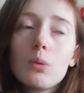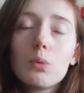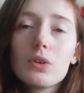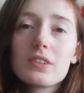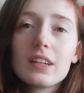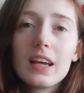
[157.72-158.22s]

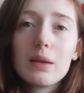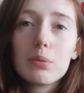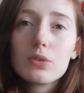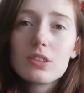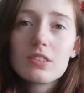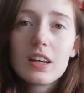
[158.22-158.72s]
wasn't
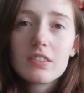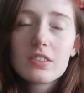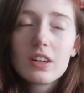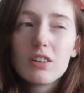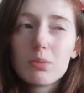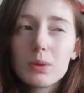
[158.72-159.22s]
able to send
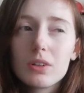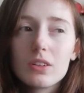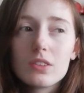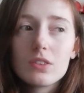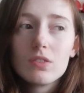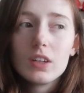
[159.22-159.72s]
stuff
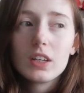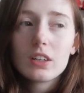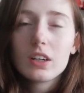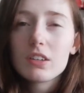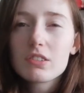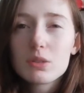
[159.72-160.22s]
because of like
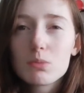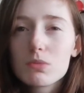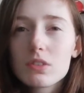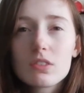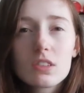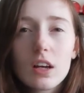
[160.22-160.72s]

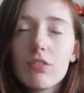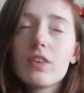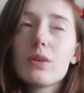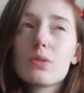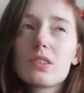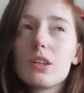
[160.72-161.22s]
customs and stuff,
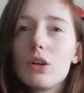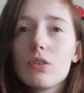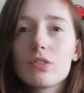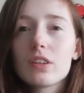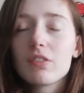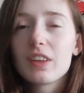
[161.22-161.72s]
and there was a lot
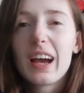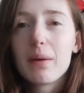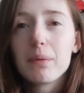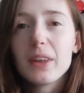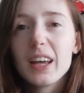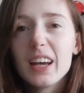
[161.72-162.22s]
of stuff that
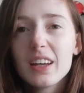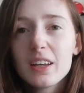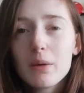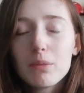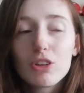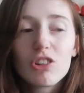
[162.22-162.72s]
happened there,
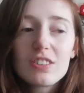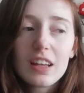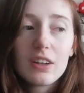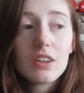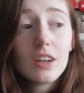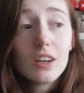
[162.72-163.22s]
but she
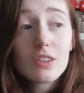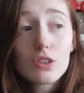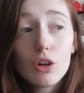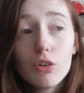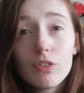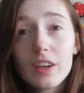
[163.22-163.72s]
sent hers
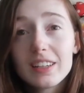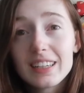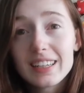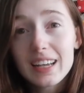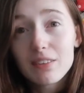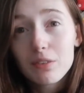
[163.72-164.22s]
off and
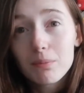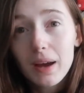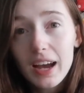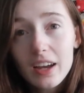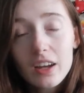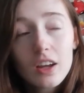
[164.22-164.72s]
didn't get anything
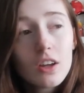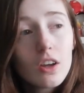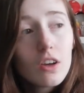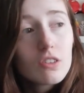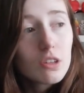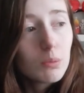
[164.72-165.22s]
back.
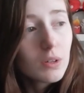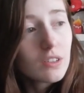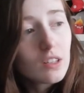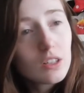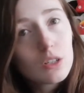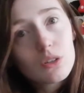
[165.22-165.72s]
So
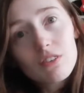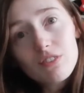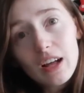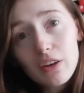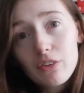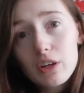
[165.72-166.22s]
because I knew that
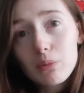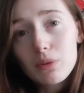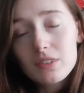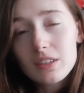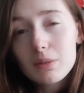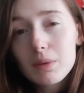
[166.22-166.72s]
Valerie
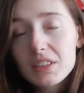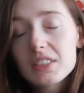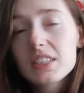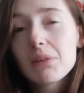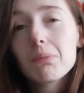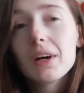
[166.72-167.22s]
wasn't going to be able
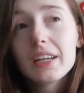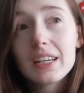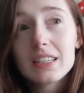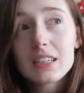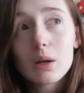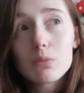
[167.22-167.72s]
to send mine
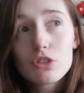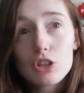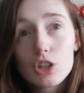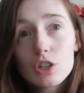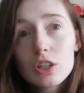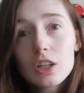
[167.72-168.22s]
anytime
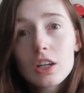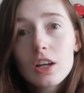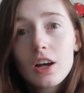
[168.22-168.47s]
soon,